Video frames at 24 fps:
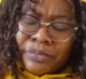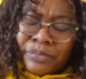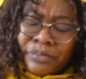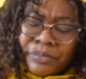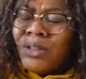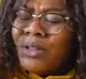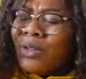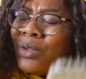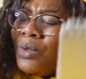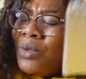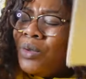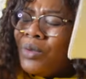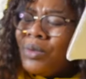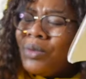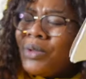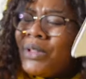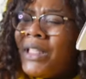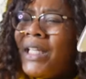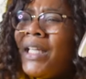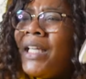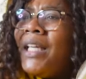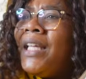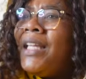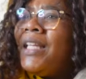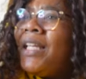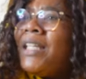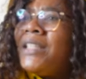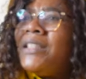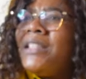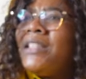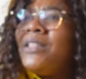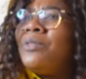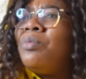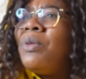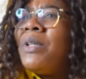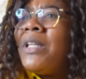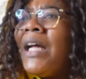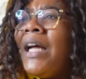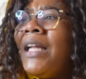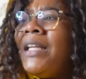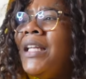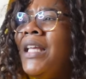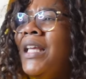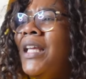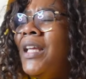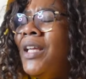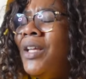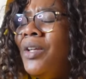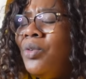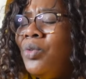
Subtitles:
You know what I'm saying? That's just what I need.